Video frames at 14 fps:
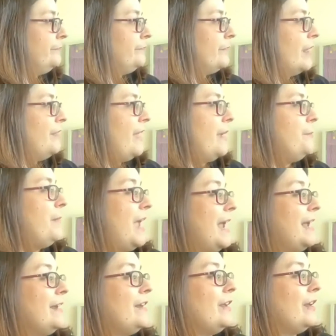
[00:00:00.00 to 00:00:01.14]
They
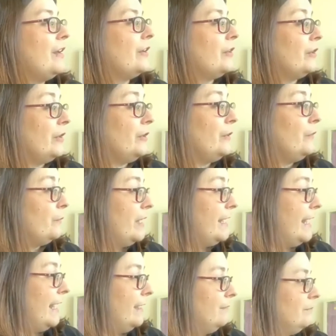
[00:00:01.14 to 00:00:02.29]
made good reading,